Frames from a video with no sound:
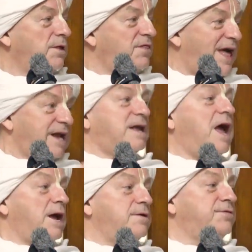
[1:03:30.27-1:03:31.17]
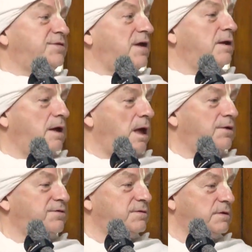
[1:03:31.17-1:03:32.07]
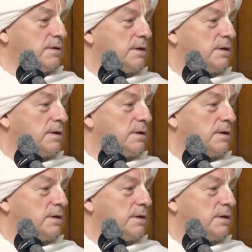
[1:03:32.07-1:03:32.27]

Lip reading: That kind of sannyas